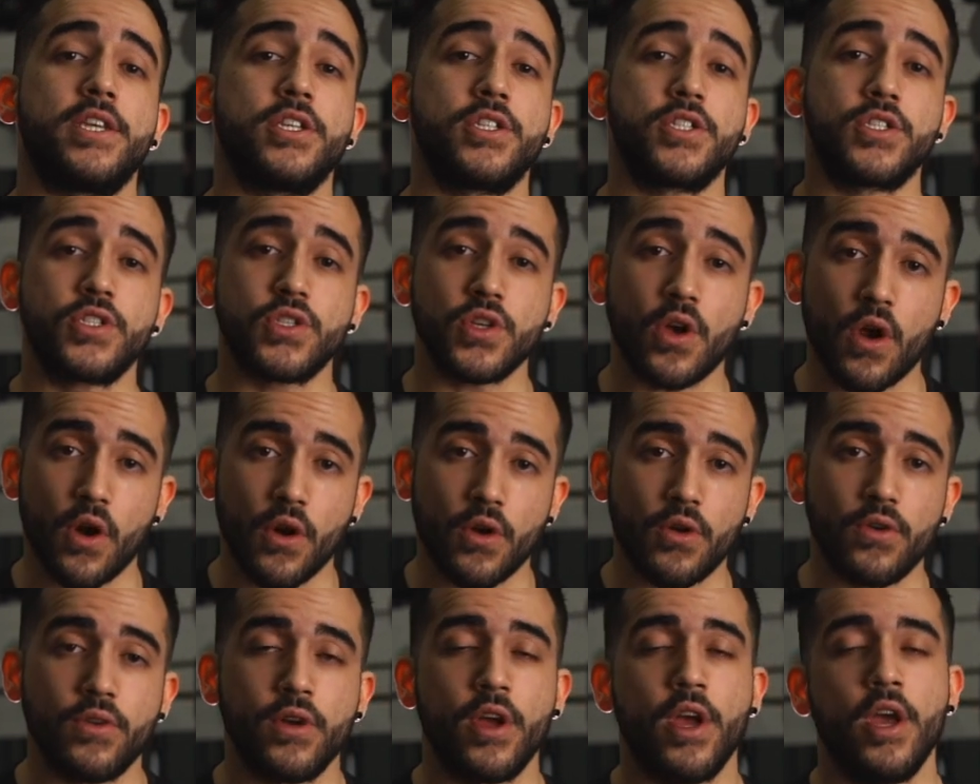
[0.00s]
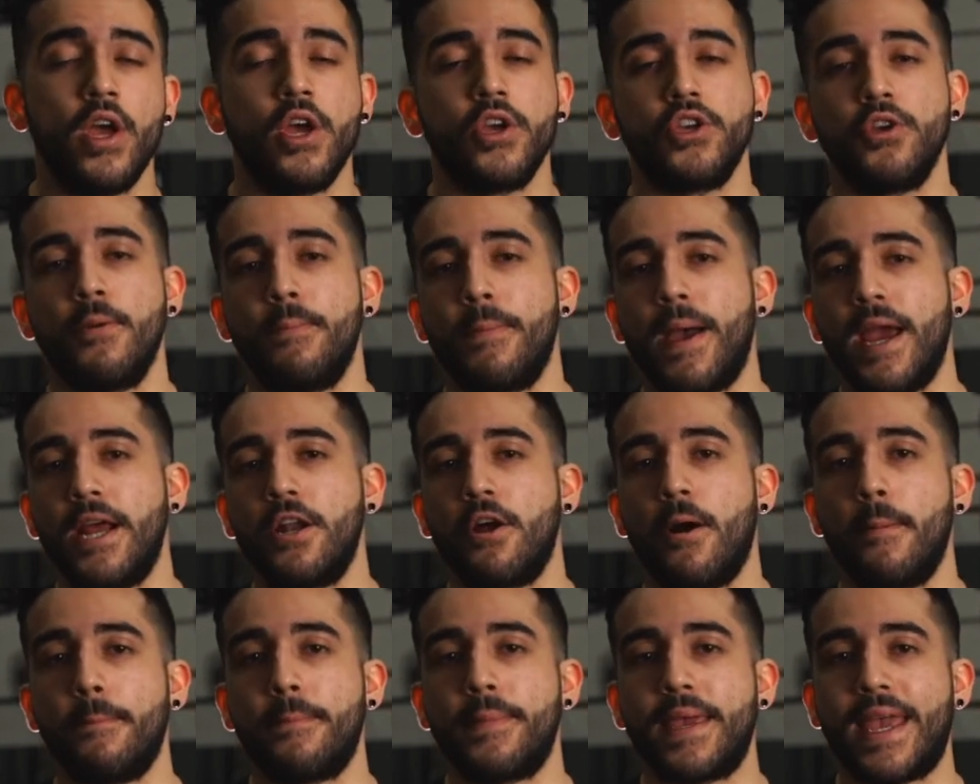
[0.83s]
So you may
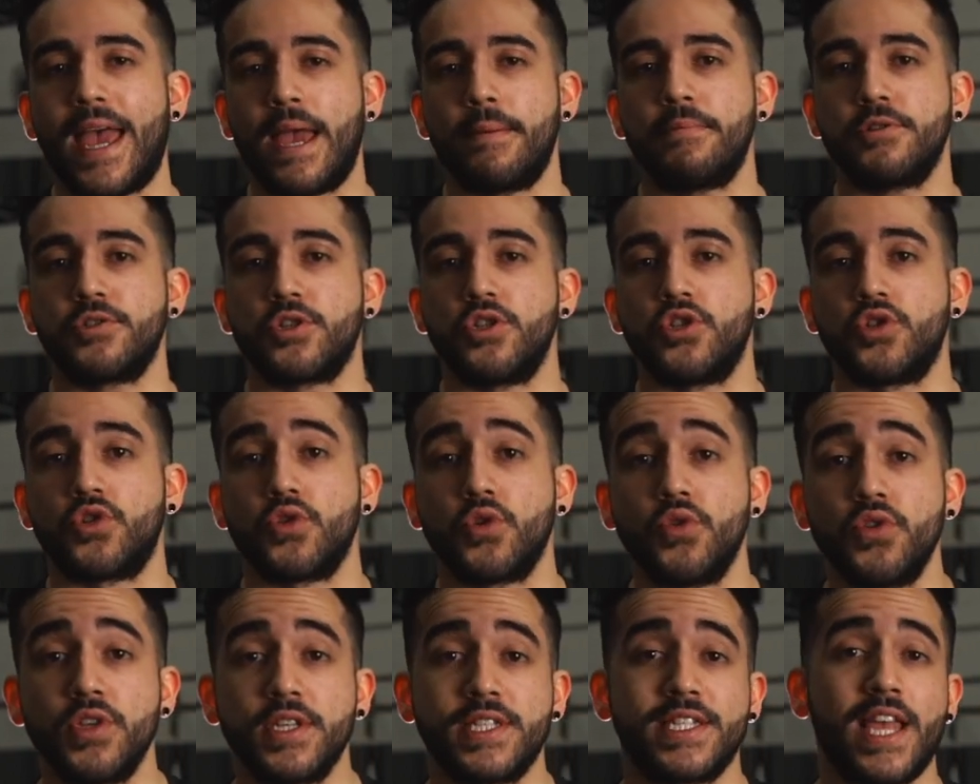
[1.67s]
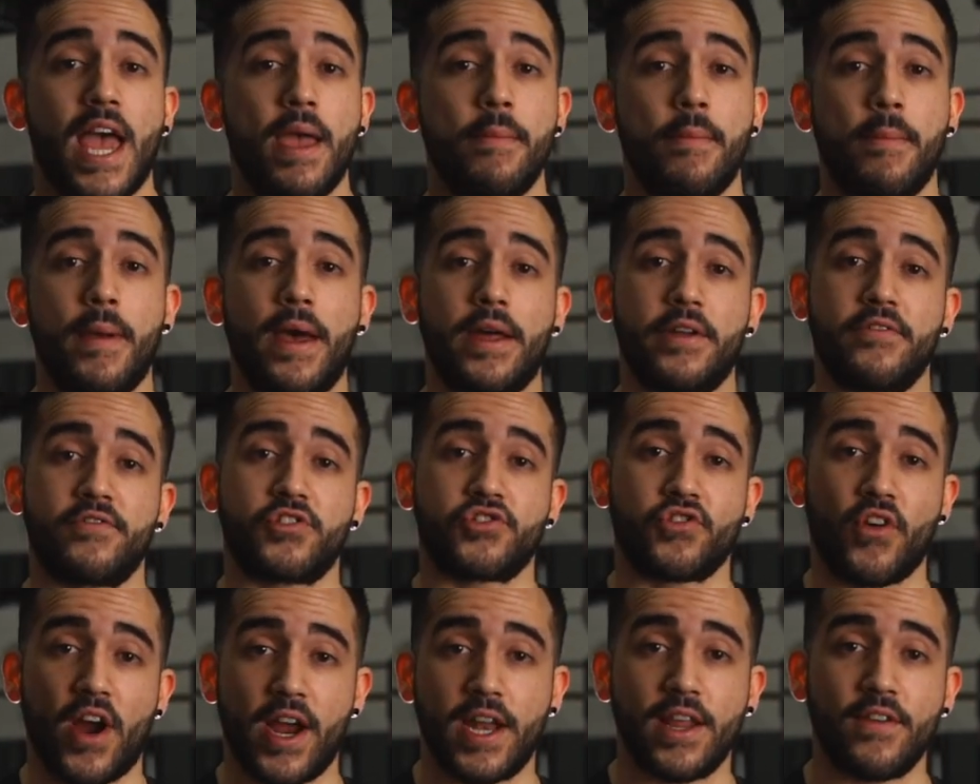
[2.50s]
not be able to do the same amount of
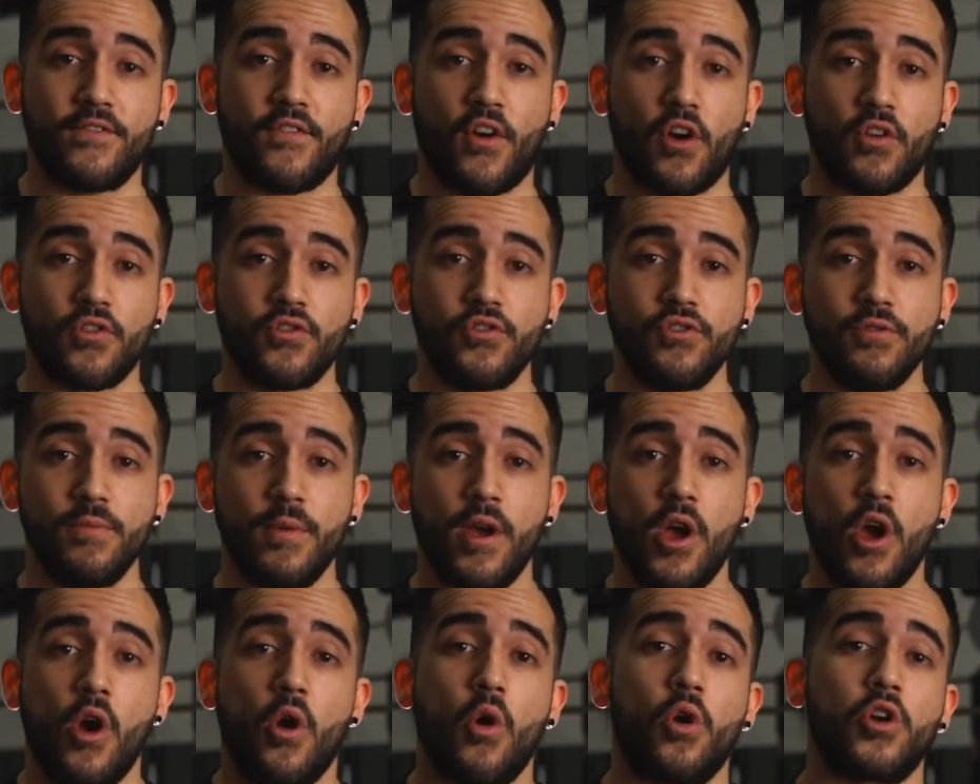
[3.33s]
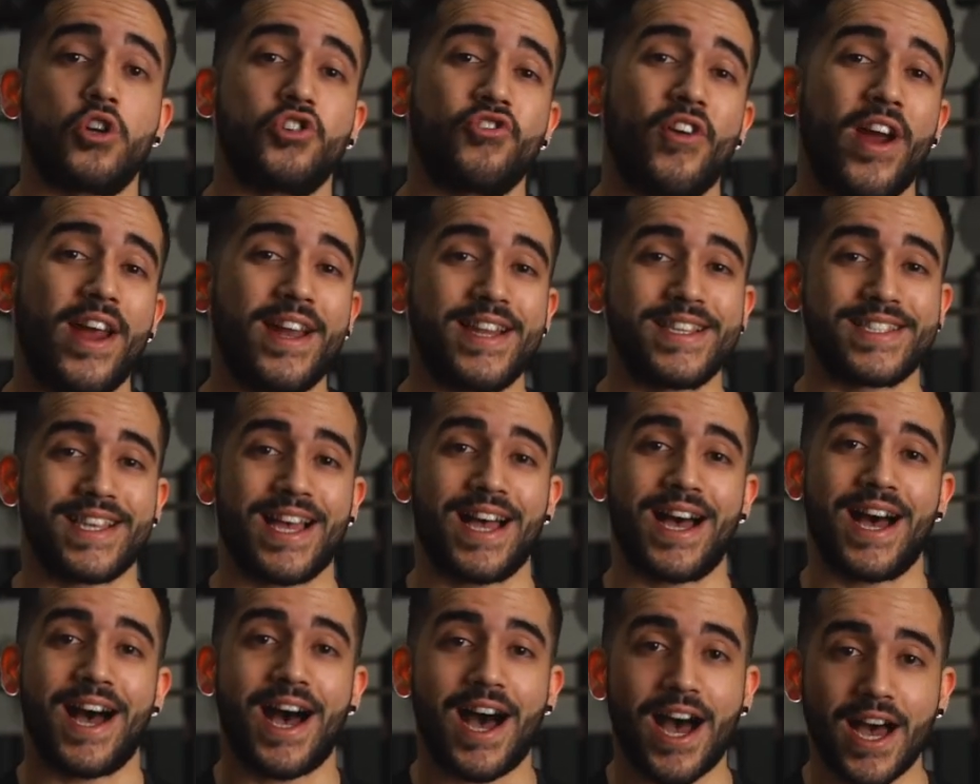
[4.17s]
training volume or train as
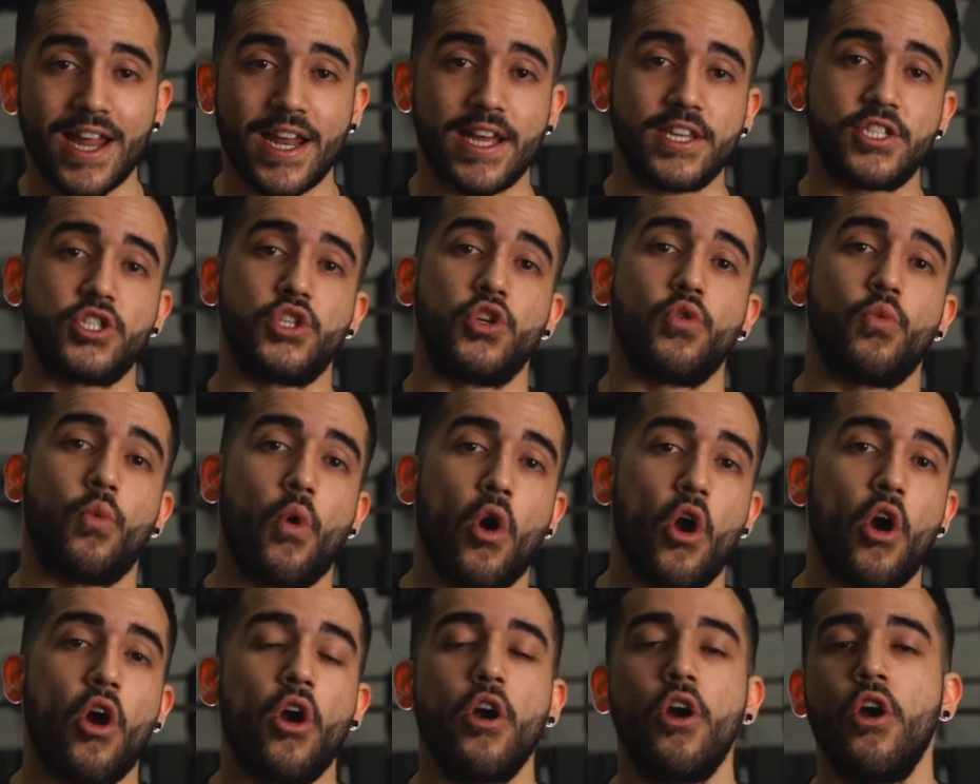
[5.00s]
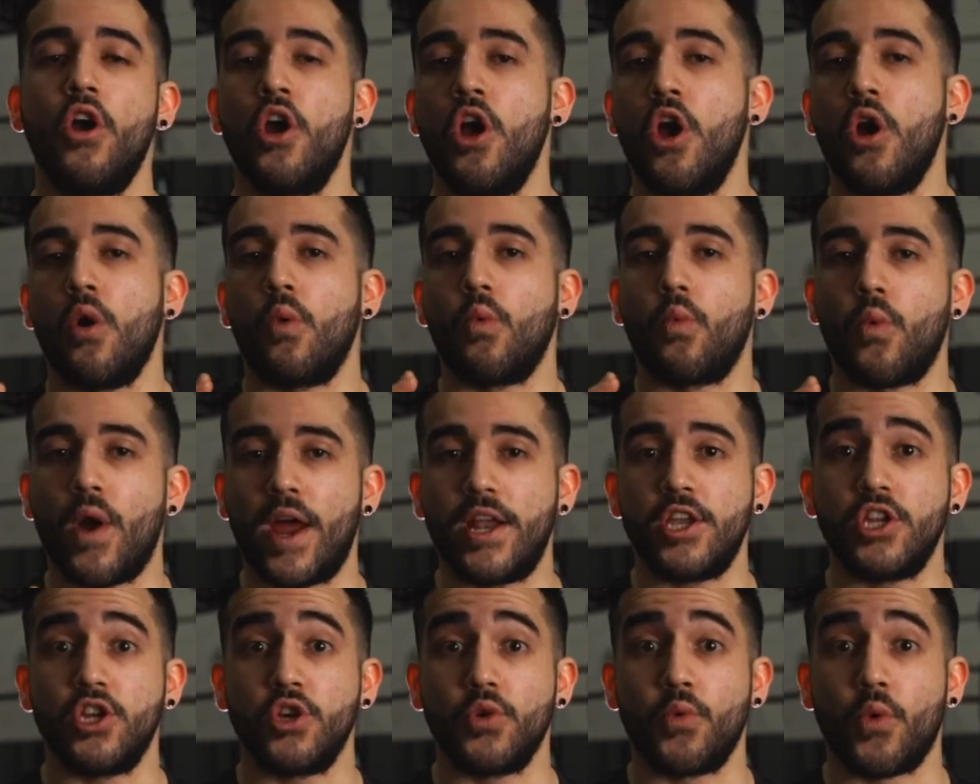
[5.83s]
hard as you were
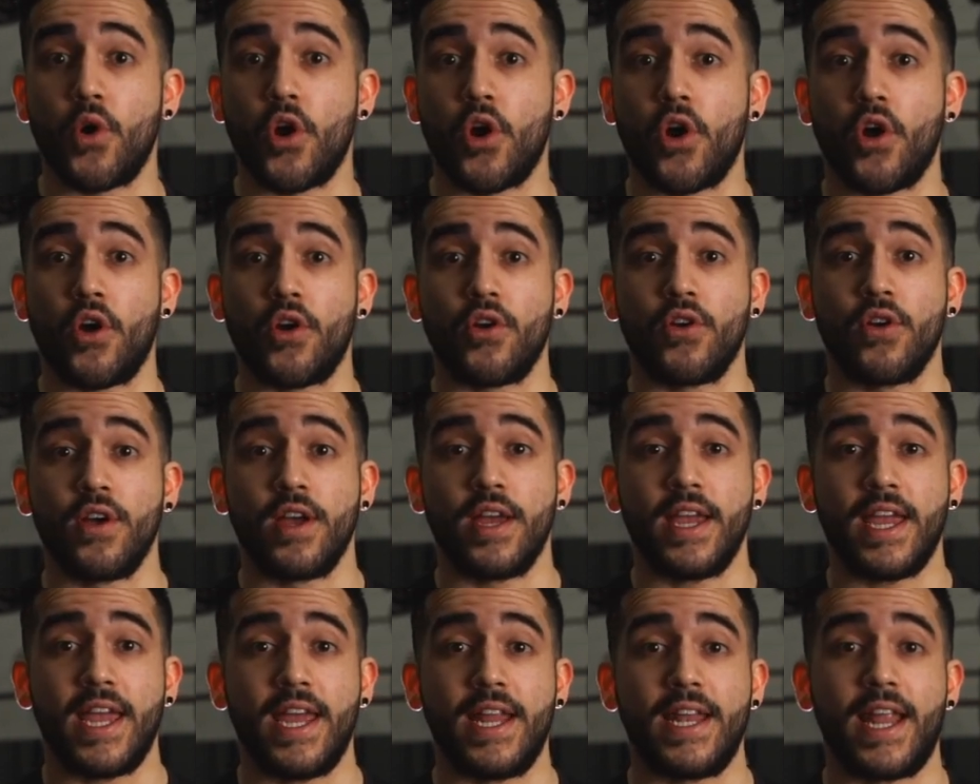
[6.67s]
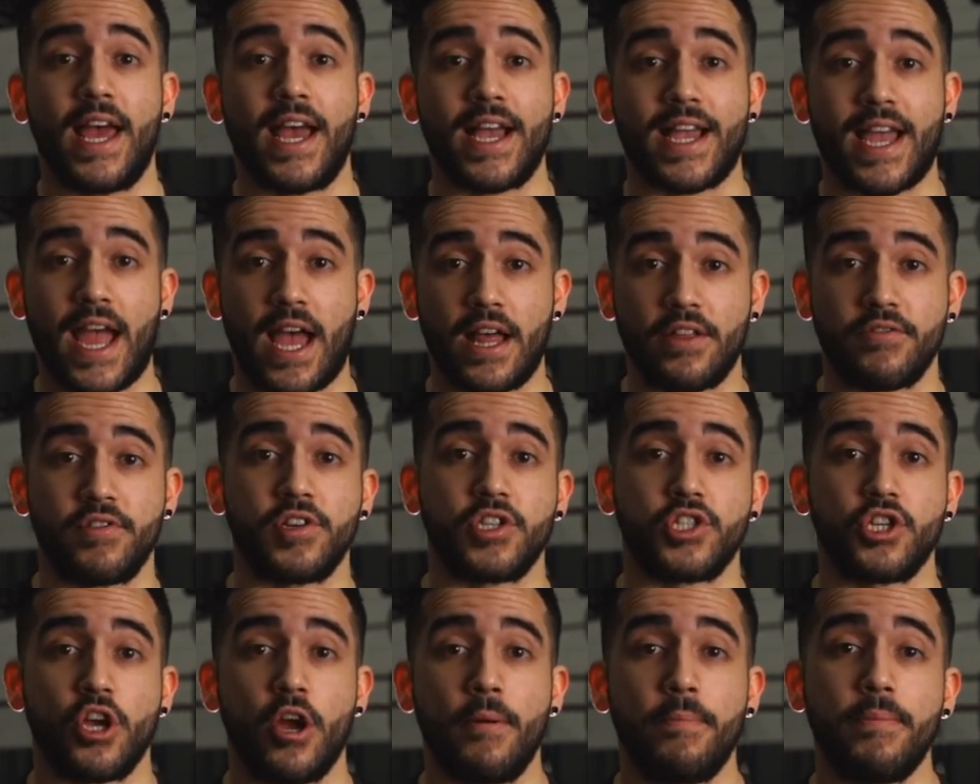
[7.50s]
when you were in a calorie
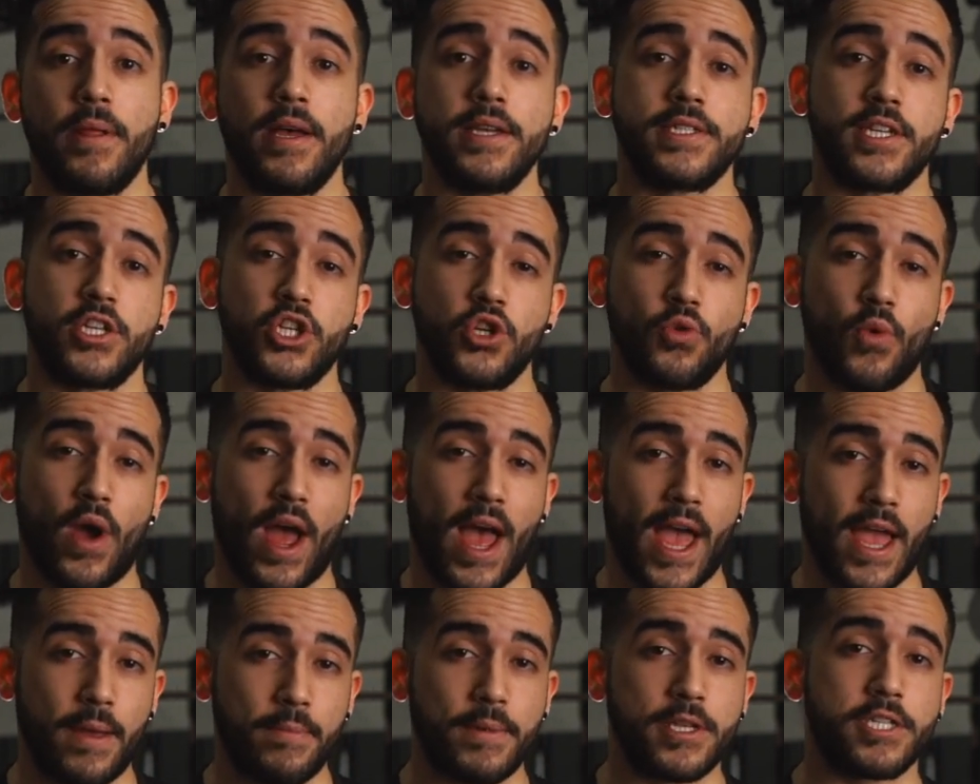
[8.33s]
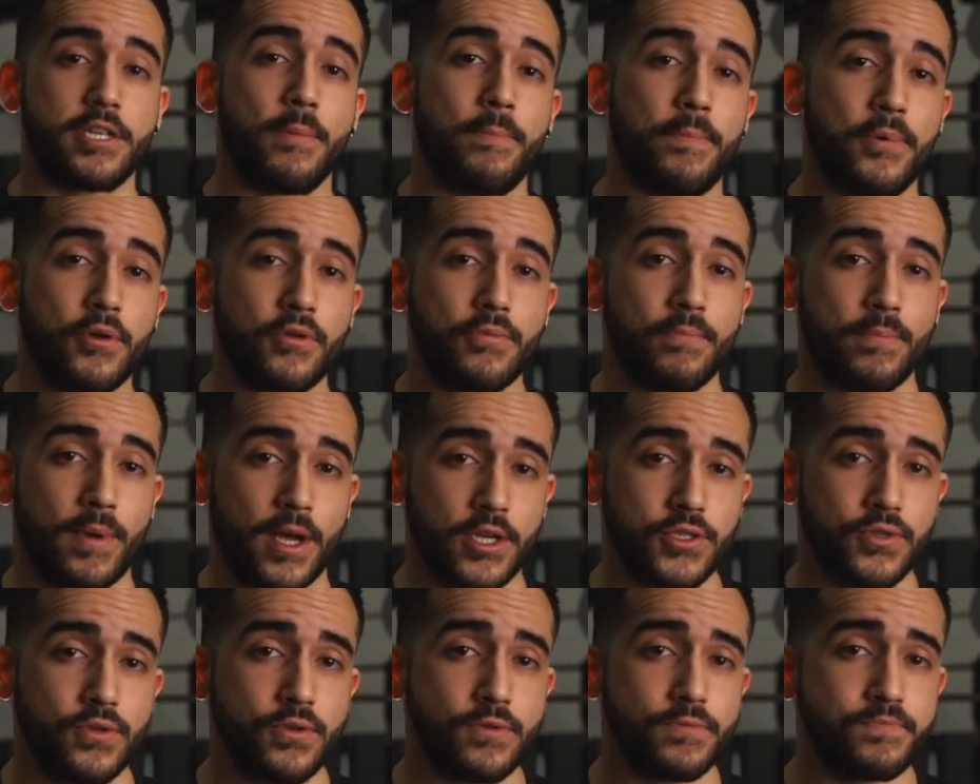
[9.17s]
surplus and you were aiming to build
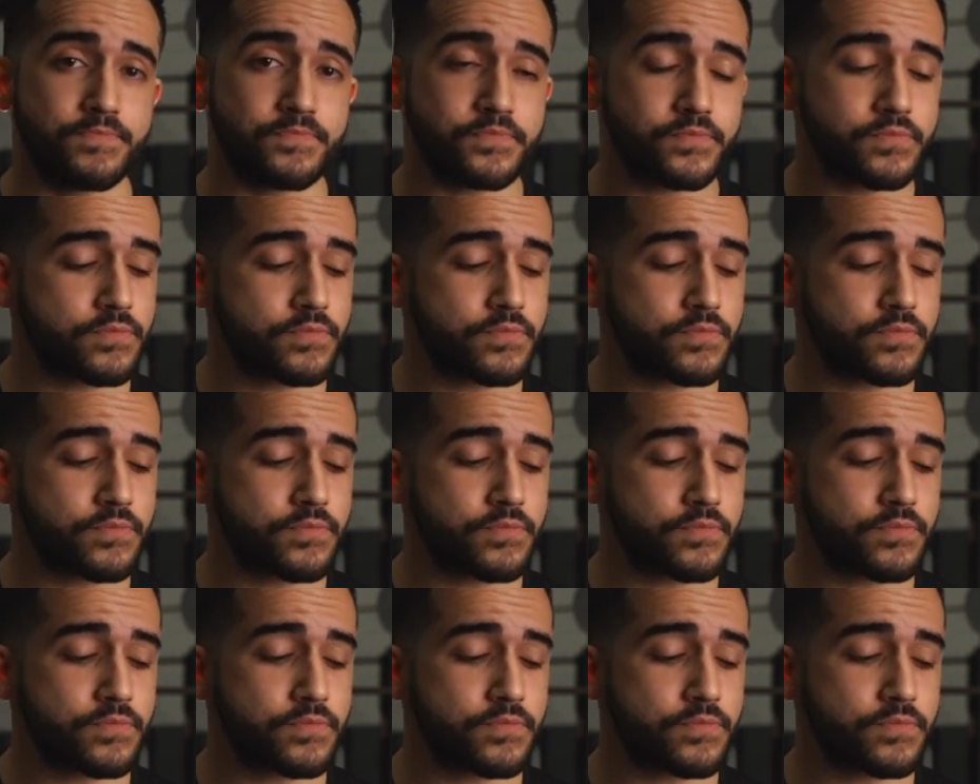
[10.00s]
muscle